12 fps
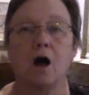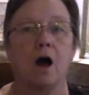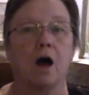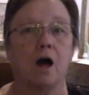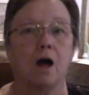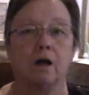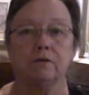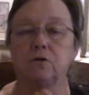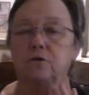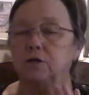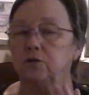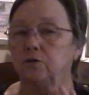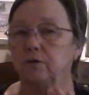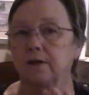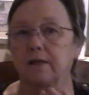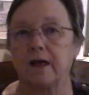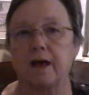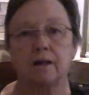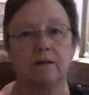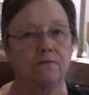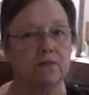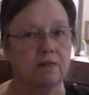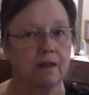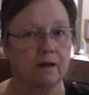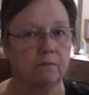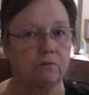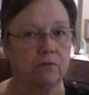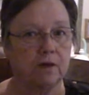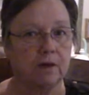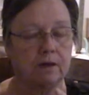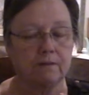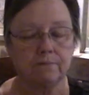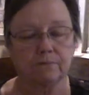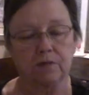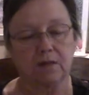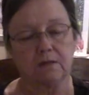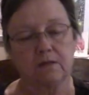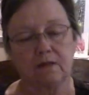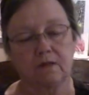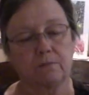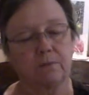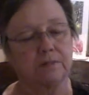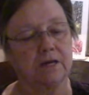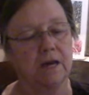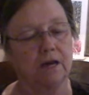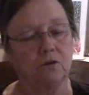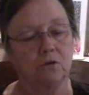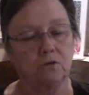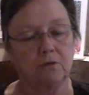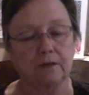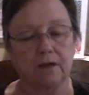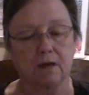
You can do exactly the same thing. This is potatoes,